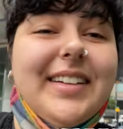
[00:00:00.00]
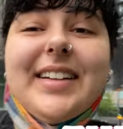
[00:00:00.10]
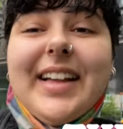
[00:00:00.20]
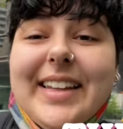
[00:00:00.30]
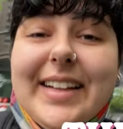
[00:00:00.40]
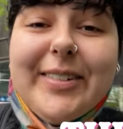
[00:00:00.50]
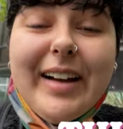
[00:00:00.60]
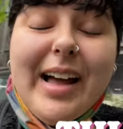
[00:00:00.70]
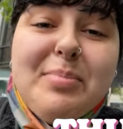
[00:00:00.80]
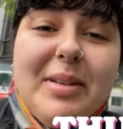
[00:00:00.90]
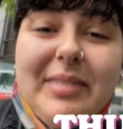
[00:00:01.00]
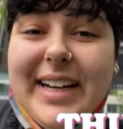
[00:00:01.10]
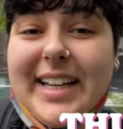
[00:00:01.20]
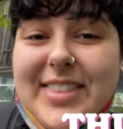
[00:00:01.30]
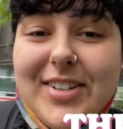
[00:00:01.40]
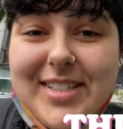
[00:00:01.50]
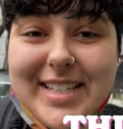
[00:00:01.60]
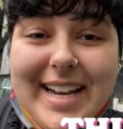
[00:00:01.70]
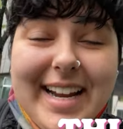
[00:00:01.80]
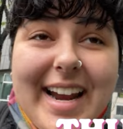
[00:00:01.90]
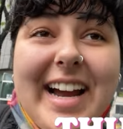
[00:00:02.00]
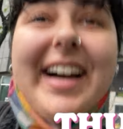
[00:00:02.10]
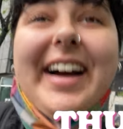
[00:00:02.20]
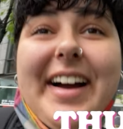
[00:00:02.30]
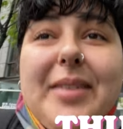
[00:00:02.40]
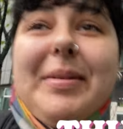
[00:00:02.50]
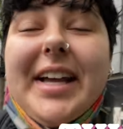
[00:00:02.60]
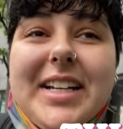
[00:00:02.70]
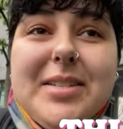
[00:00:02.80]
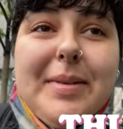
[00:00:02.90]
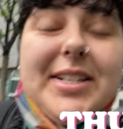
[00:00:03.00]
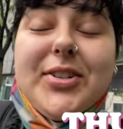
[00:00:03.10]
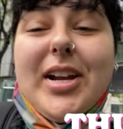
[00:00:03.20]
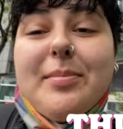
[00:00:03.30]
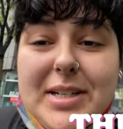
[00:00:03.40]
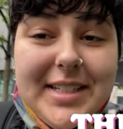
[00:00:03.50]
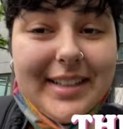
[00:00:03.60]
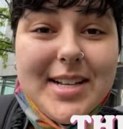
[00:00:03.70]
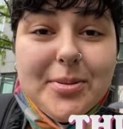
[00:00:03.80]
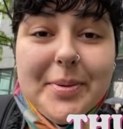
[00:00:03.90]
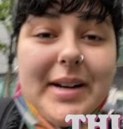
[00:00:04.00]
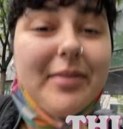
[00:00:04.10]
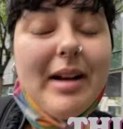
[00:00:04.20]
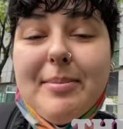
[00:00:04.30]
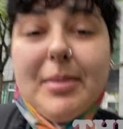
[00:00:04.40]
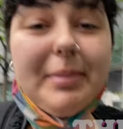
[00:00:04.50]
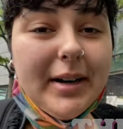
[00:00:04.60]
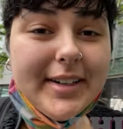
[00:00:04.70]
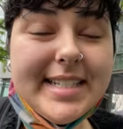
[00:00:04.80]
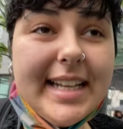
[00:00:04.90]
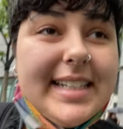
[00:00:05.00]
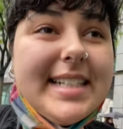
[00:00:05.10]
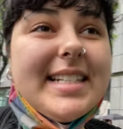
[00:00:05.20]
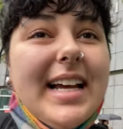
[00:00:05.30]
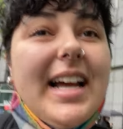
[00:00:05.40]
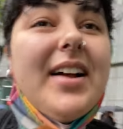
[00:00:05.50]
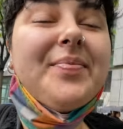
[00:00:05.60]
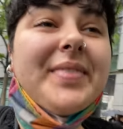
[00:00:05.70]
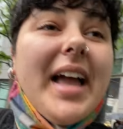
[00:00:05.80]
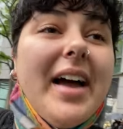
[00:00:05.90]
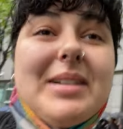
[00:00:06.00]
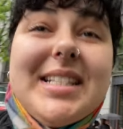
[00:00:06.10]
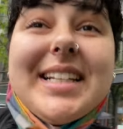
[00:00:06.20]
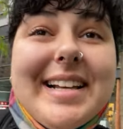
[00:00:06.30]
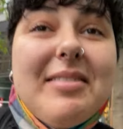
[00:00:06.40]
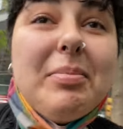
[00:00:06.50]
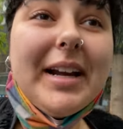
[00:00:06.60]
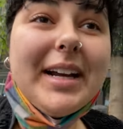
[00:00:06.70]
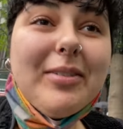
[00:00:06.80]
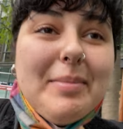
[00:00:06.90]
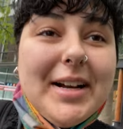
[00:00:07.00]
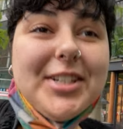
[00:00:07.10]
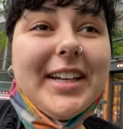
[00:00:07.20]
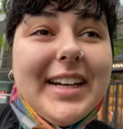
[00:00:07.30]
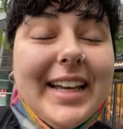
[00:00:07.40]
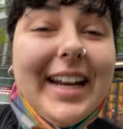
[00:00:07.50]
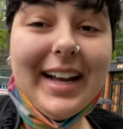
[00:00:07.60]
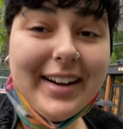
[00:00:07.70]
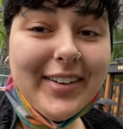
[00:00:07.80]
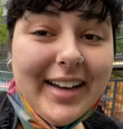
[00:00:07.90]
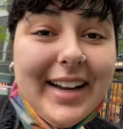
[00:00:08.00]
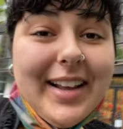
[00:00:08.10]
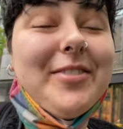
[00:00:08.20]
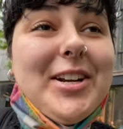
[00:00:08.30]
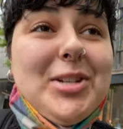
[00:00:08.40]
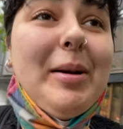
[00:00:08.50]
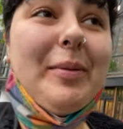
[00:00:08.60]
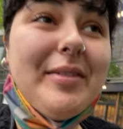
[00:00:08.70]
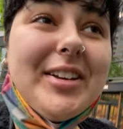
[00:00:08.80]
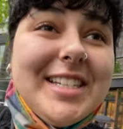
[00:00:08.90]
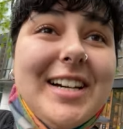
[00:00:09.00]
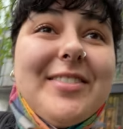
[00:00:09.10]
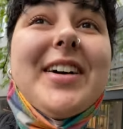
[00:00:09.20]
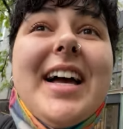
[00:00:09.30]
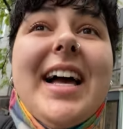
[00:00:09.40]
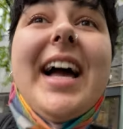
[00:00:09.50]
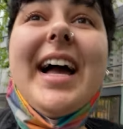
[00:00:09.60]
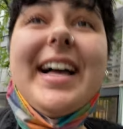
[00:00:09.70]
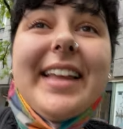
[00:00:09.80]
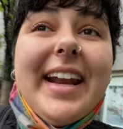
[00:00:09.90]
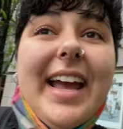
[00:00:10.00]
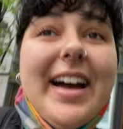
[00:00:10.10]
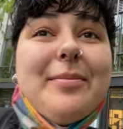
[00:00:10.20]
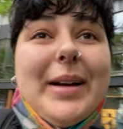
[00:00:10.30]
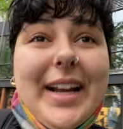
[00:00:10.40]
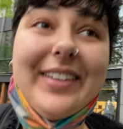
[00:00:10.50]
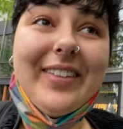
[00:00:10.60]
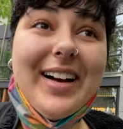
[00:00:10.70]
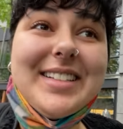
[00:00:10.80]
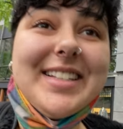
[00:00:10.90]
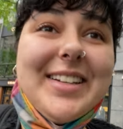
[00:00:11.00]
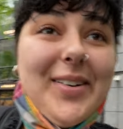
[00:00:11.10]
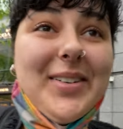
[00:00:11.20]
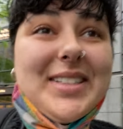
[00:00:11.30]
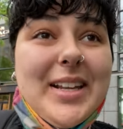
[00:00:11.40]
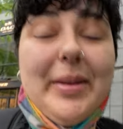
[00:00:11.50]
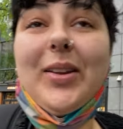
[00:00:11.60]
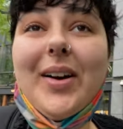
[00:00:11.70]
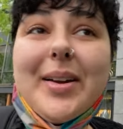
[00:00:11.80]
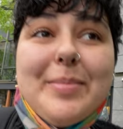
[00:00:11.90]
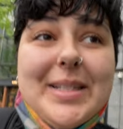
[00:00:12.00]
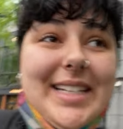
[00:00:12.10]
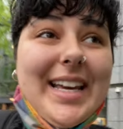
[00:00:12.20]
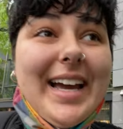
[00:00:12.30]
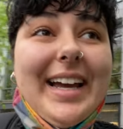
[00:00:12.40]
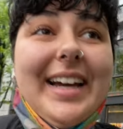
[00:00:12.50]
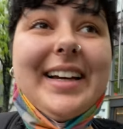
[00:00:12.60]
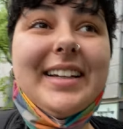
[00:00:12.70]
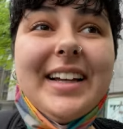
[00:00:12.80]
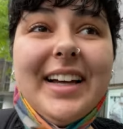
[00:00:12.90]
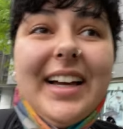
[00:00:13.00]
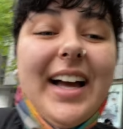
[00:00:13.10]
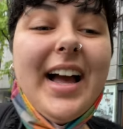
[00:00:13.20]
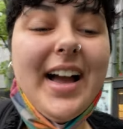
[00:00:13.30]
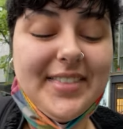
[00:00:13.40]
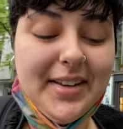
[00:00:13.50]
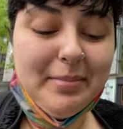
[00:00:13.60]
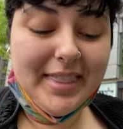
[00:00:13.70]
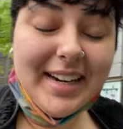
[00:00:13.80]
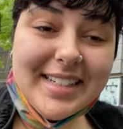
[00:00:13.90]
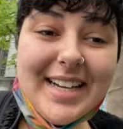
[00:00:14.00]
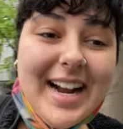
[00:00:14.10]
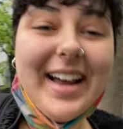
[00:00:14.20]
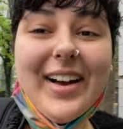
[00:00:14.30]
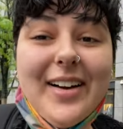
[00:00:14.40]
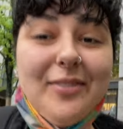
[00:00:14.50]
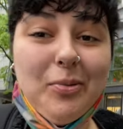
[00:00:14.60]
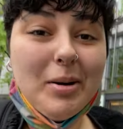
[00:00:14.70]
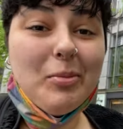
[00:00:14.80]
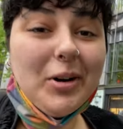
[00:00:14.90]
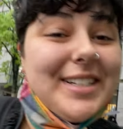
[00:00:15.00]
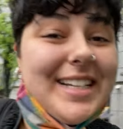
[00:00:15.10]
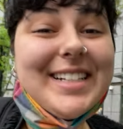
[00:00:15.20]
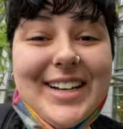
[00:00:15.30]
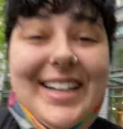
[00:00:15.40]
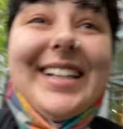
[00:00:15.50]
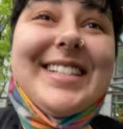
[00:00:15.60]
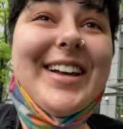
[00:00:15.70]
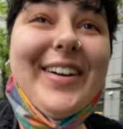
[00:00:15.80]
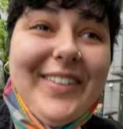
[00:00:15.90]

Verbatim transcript: Hello, happy rainy Thursday. I'm heading to my screen printing class. We're gonna wrap up our critiques. I have my six hour break where I'm actually gonna get a haircut and finish my weaving stuff. And then I have my night class, so it's gonna be a long and busy day. And then by the end of today, I'll have one more critique done, so